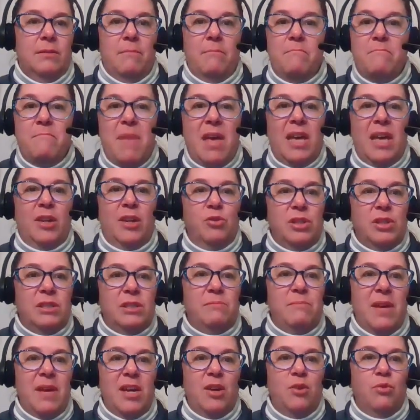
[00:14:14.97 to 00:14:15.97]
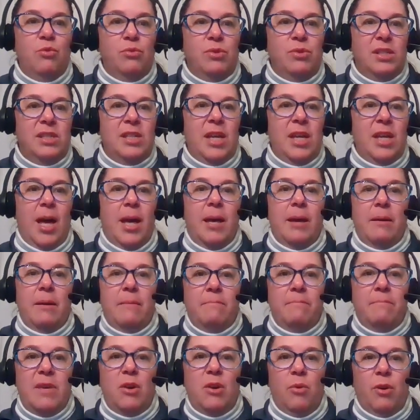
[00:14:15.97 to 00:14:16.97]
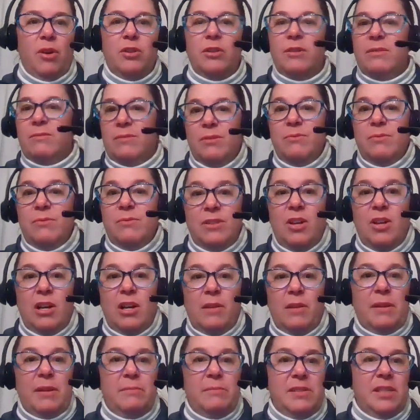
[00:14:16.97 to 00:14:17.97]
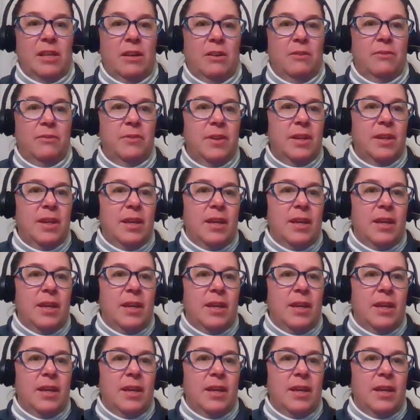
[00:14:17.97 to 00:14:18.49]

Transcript: Menos me gusta. Mi cuarto. So talking about himself.